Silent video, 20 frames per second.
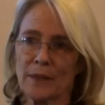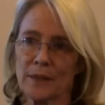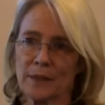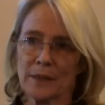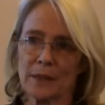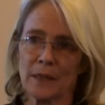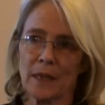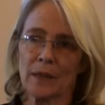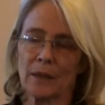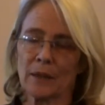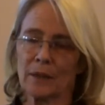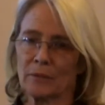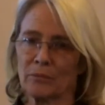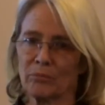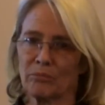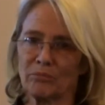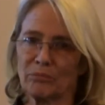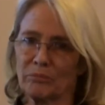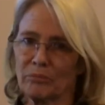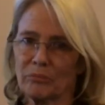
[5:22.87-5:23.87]
the slug
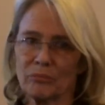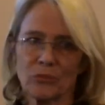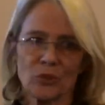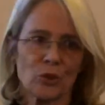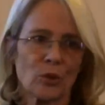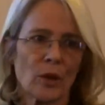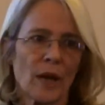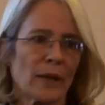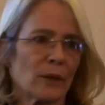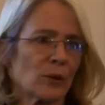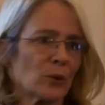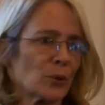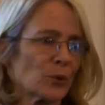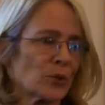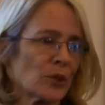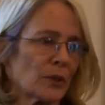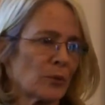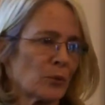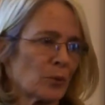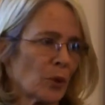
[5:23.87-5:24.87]

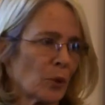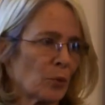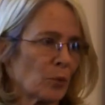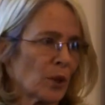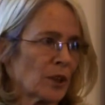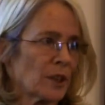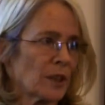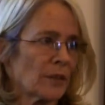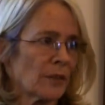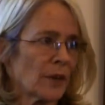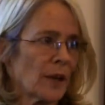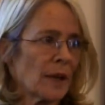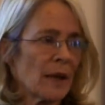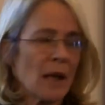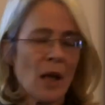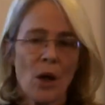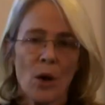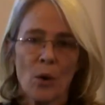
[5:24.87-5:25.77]
trails and whatever.